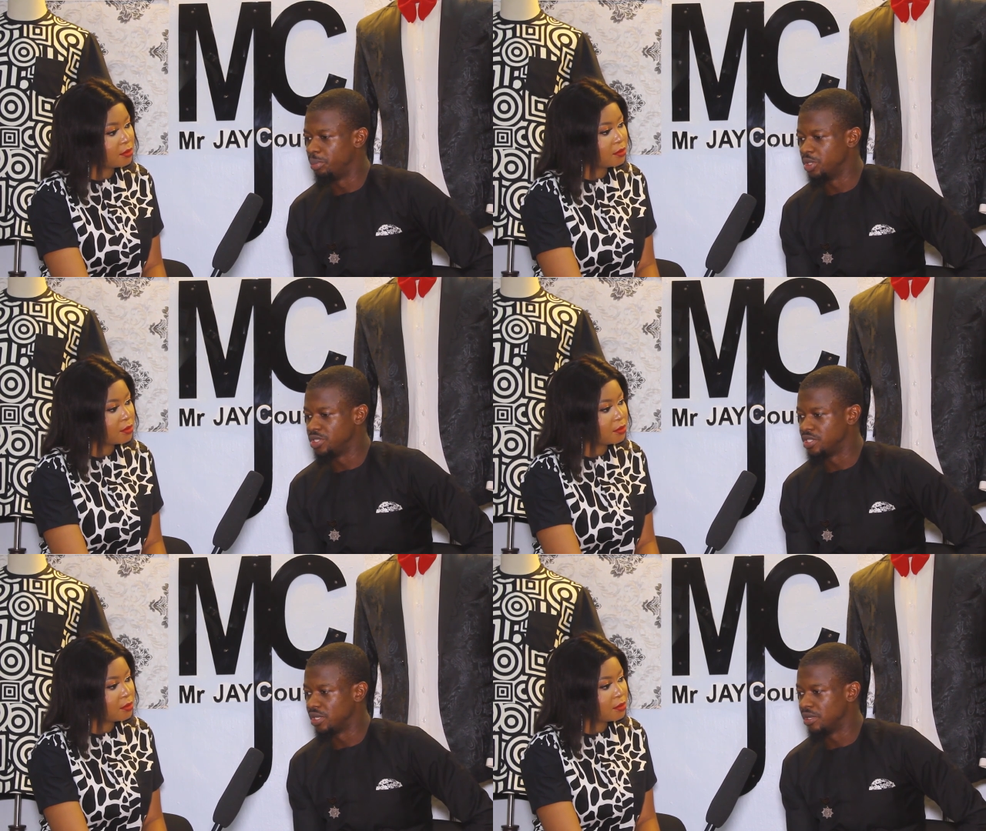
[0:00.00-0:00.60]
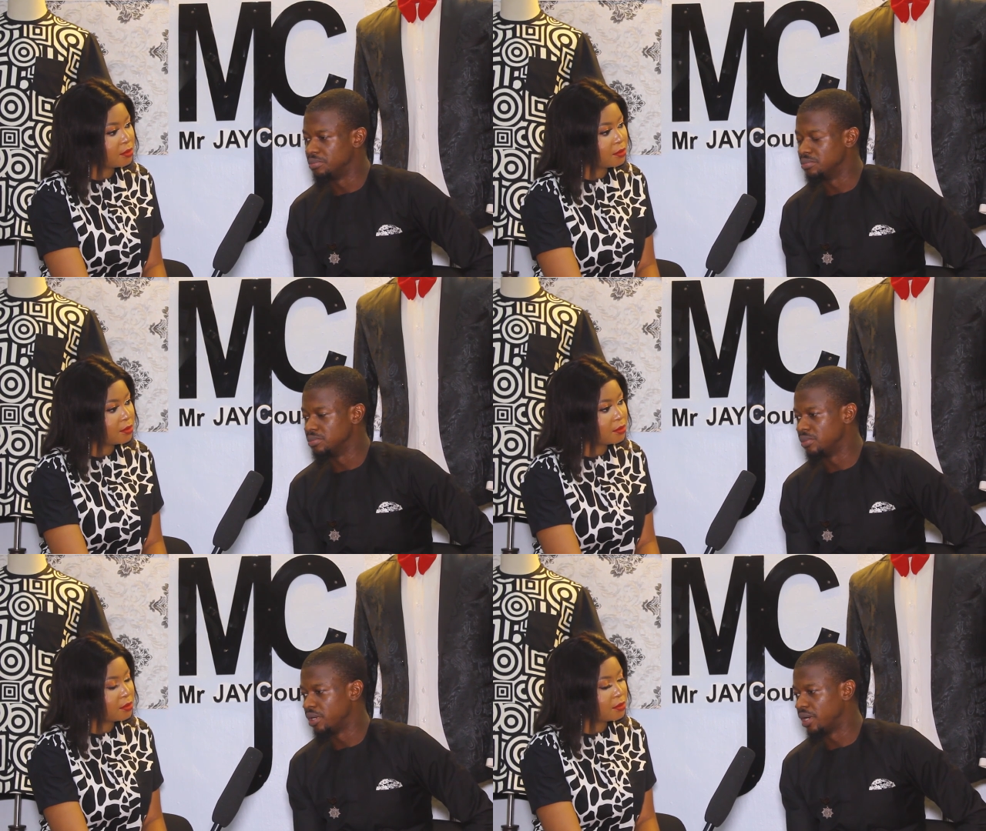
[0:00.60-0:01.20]
Speaker 1: But
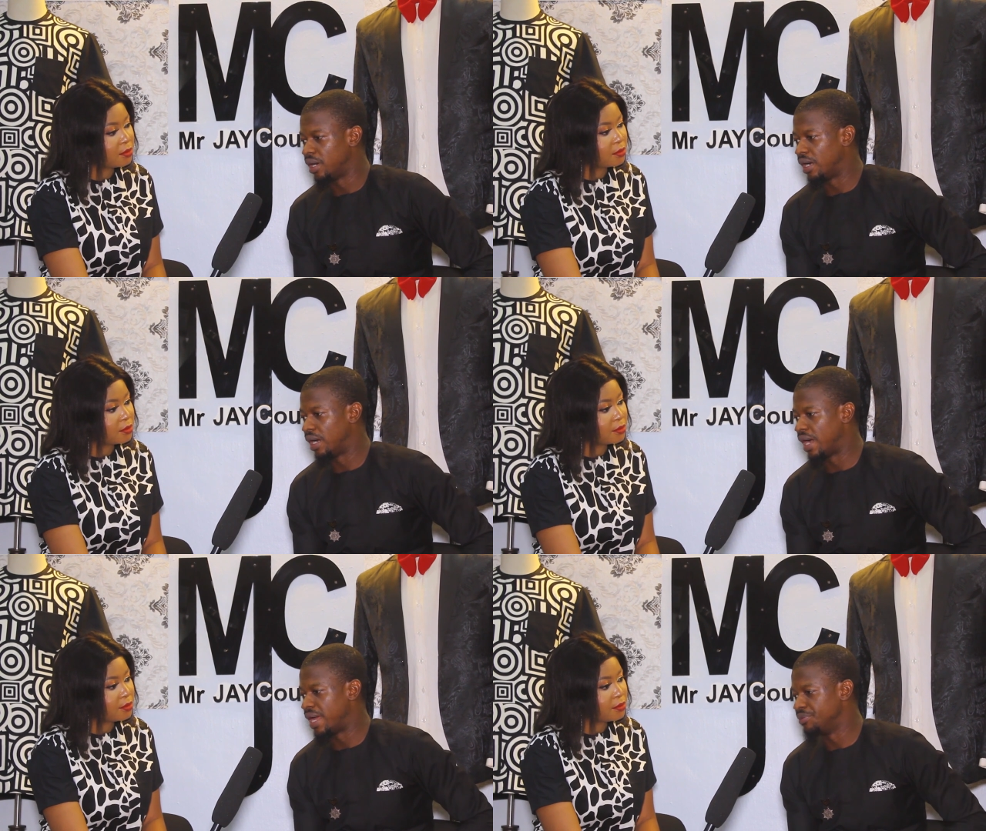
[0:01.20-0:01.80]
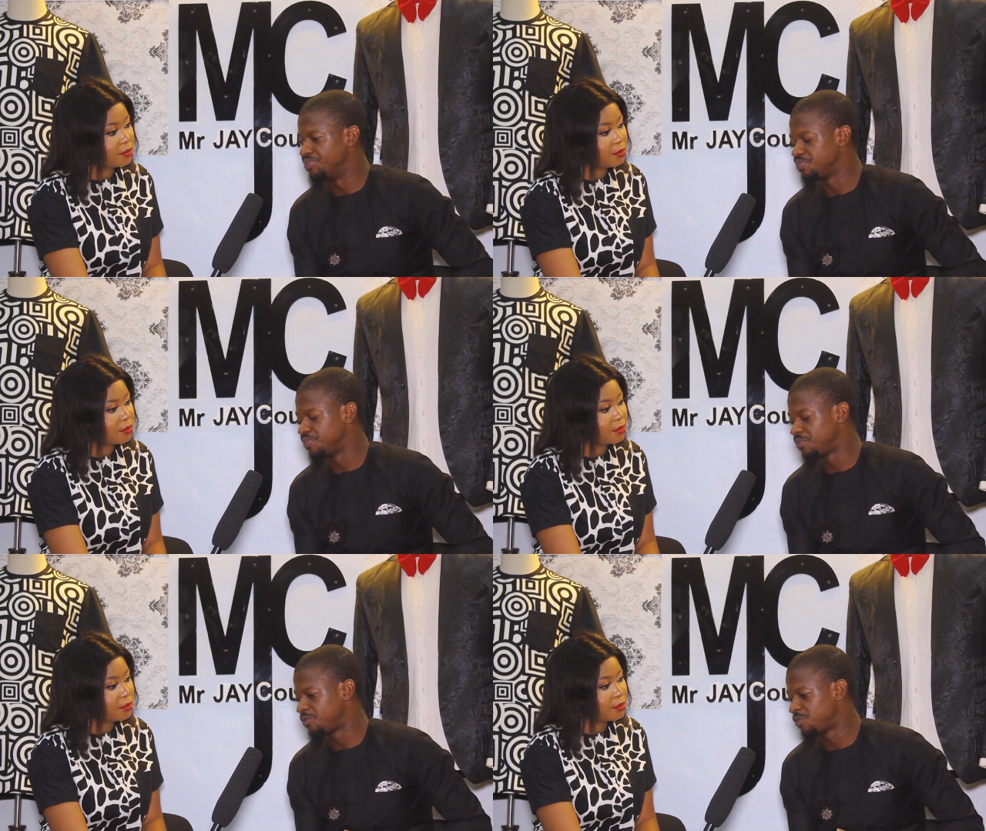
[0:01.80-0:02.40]
um, I
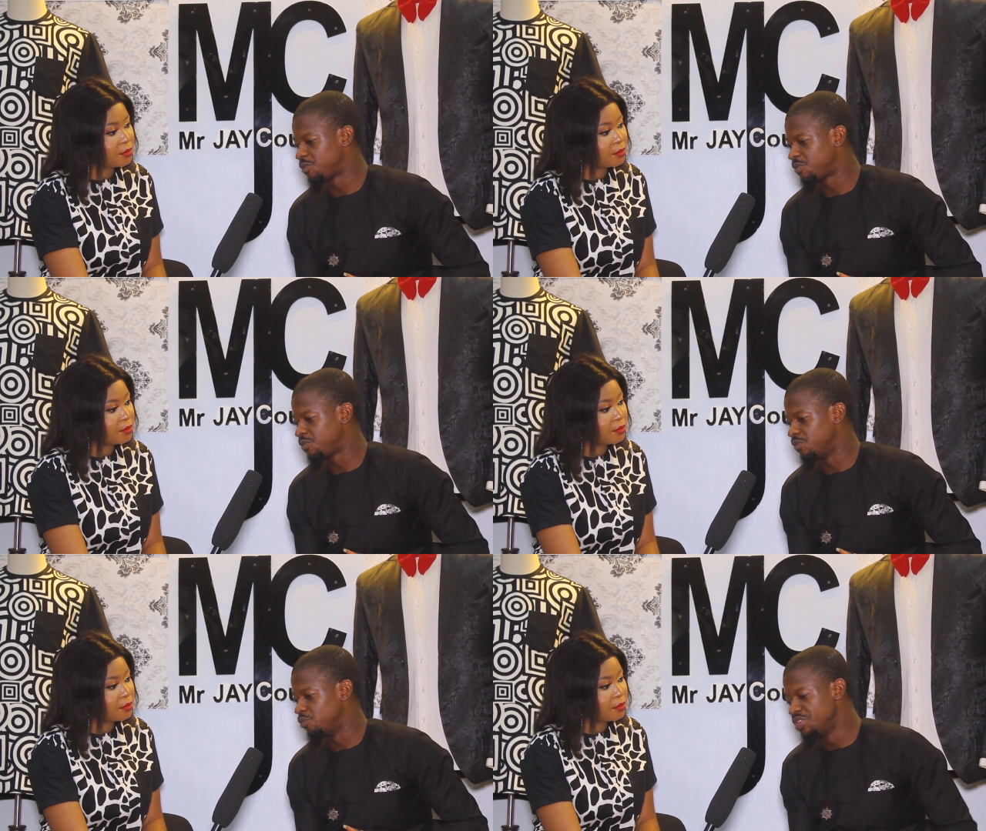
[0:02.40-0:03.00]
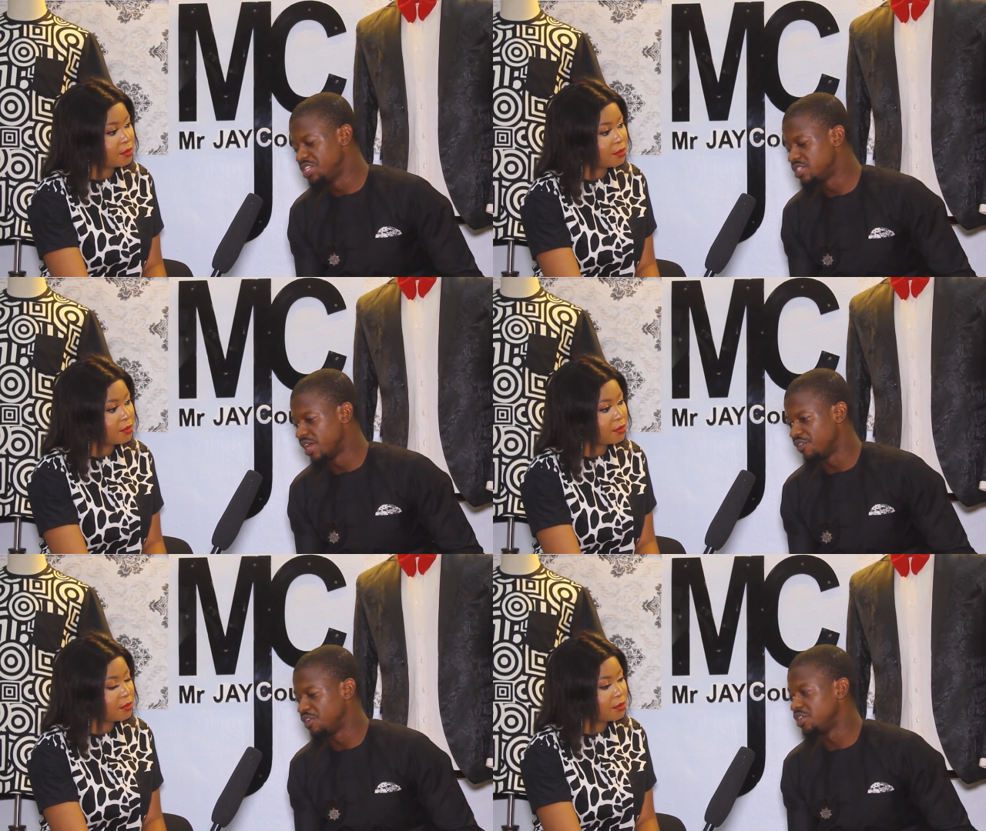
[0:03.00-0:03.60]
reason
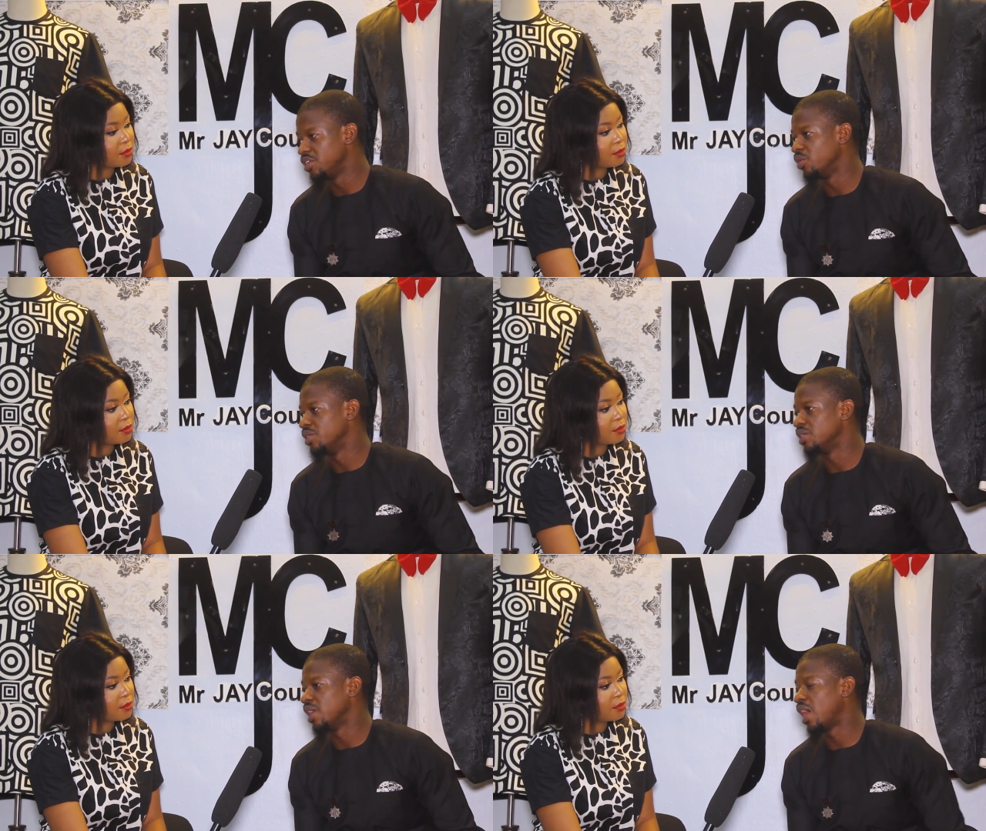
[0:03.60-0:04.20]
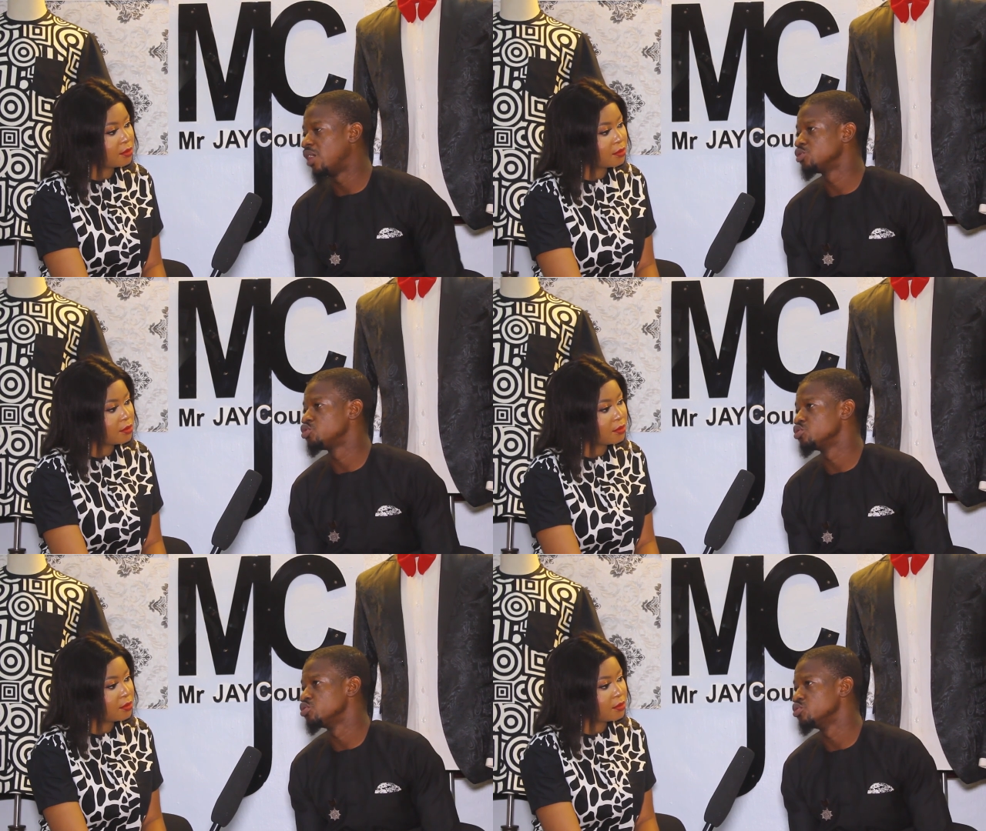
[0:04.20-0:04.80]
every day on how
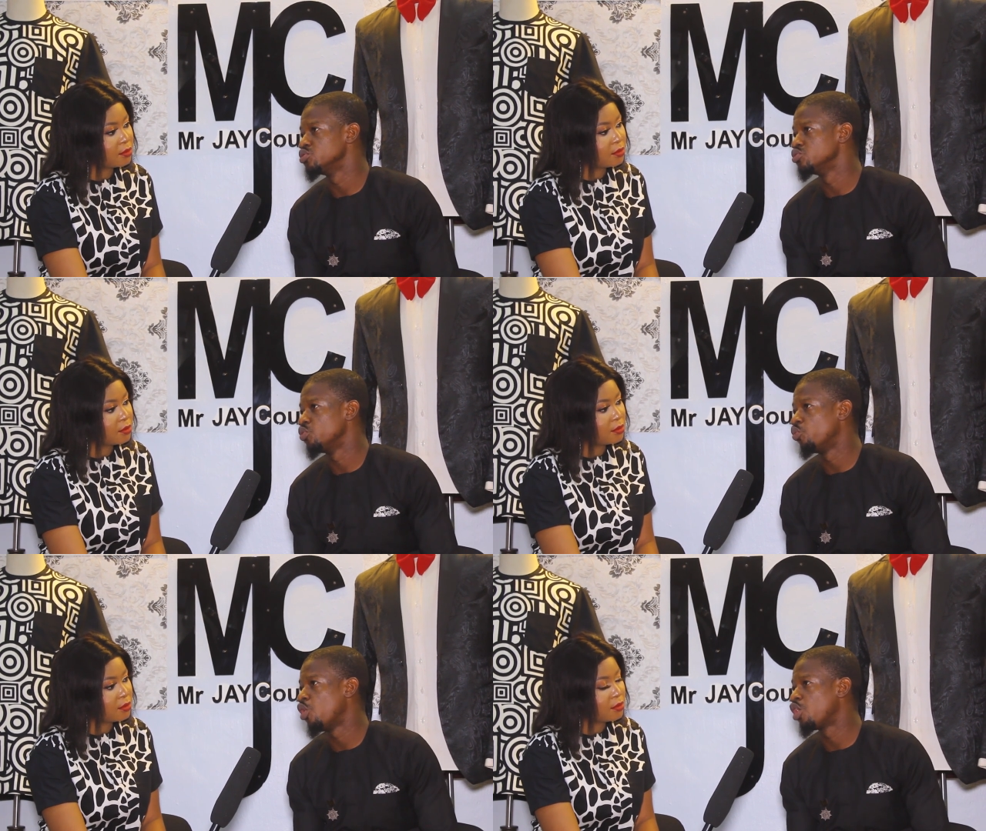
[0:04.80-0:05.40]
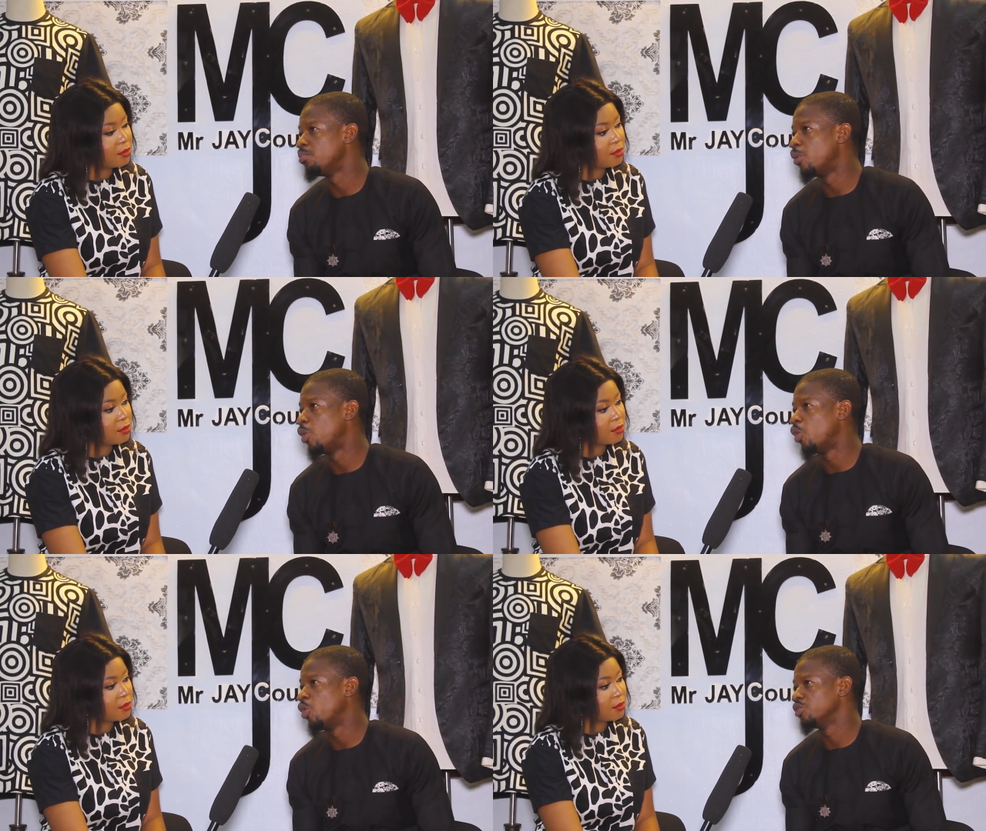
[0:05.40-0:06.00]
to work
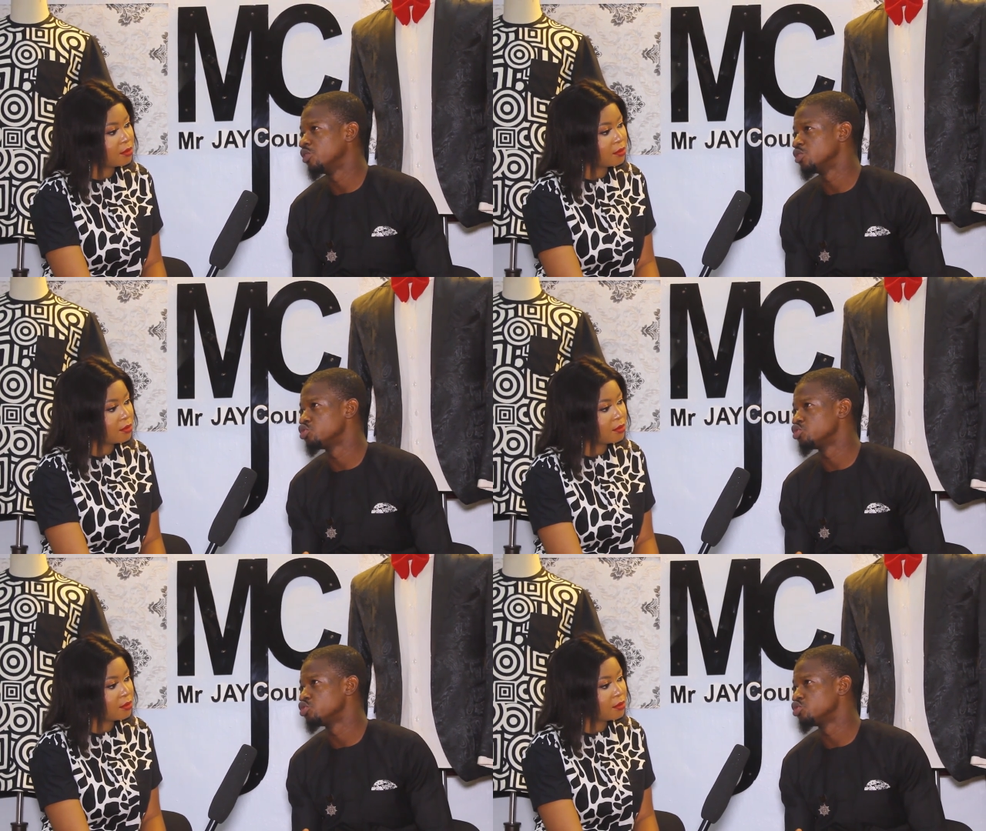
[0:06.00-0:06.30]
more on the